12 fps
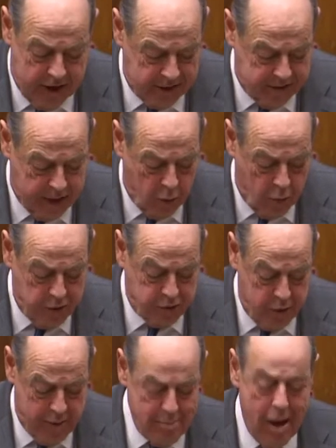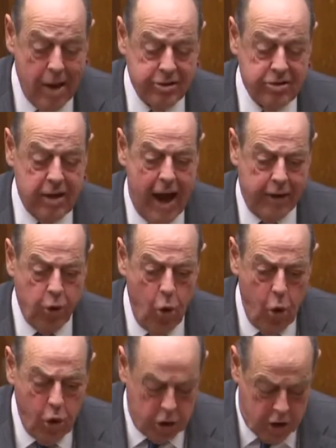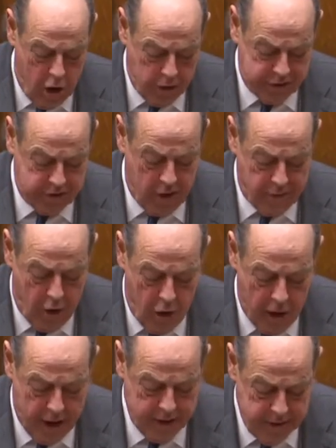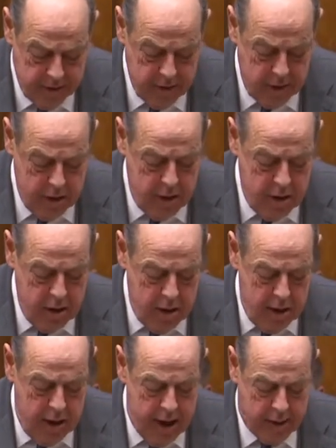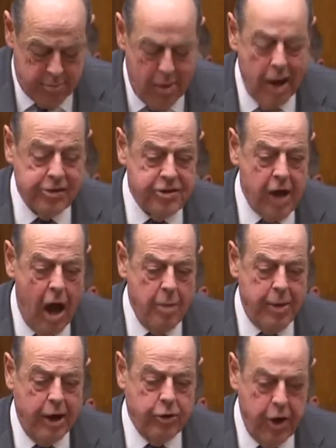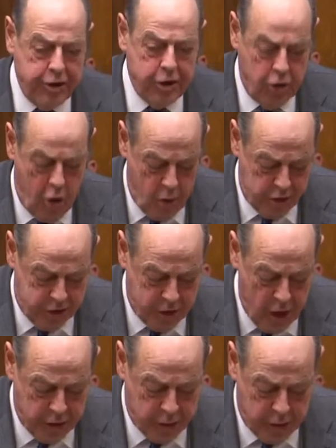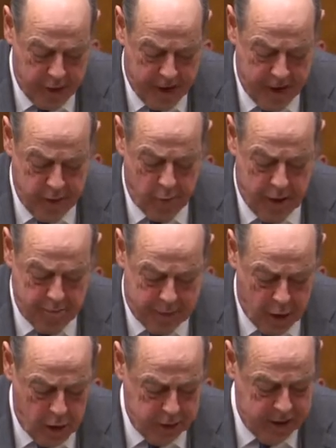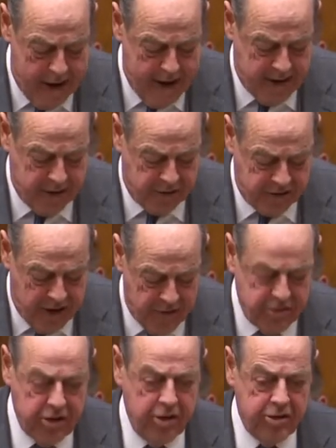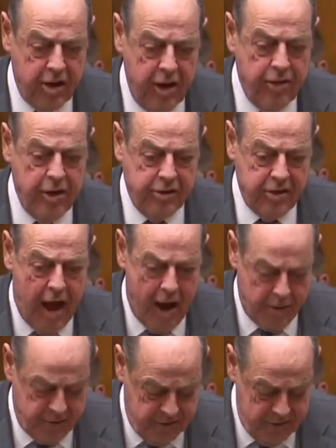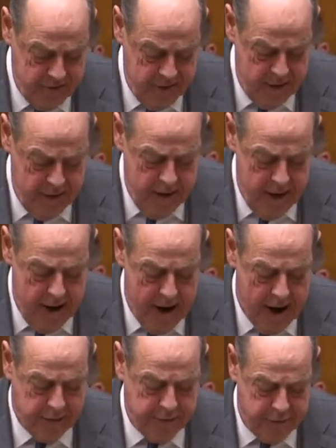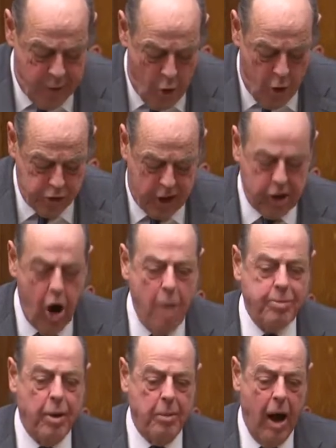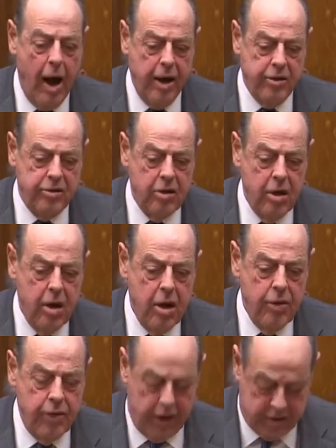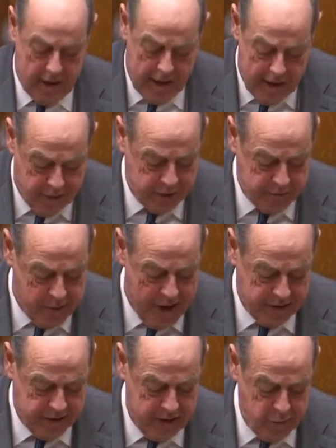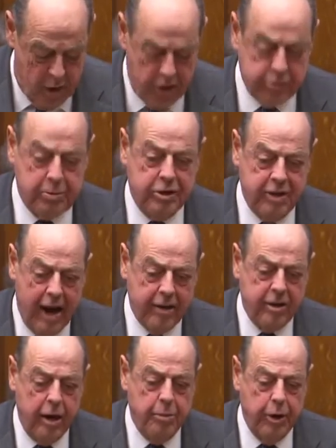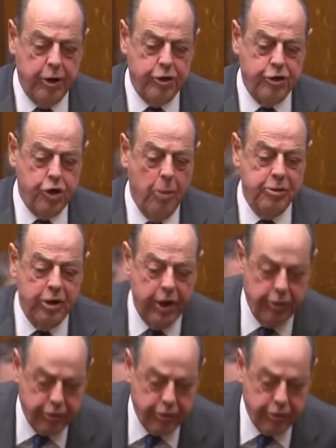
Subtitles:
a deal, which we must at all costs avoid, it must now be critical, will she not agree, that we build a consensus in this House and forge a compromise that delivers Brexit whilst protecting British jobs and